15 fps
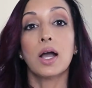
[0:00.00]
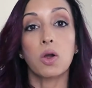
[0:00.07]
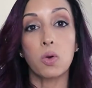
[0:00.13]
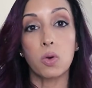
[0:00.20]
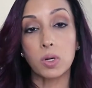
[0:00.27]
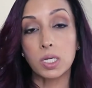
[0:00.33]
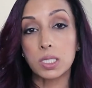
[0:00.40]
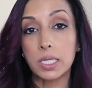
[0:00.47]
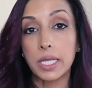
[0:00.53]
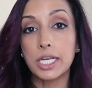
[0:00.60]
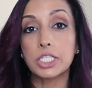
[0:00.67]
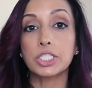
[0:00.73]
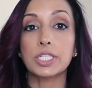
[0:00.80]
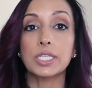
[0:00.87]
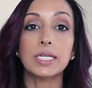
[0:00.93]

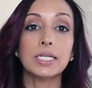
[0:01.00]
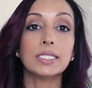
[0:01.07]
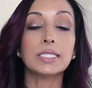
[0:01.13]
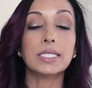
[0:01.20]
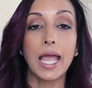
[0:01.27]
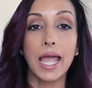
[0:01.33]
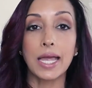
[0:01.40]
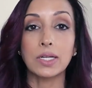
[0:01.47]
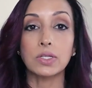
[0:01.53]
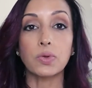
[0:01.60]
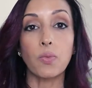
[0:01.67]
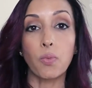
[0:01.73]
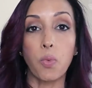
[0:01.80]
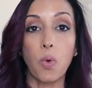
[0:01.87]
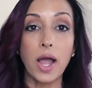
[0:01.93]
correlations and
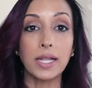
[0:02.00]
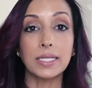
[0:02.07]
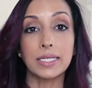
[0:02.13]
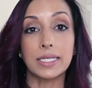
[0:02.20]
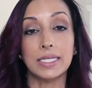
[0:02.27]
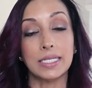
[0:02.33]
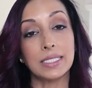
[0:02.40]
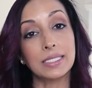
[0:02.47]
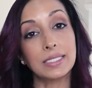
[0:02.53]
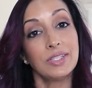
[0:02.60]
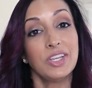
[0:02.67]
what is,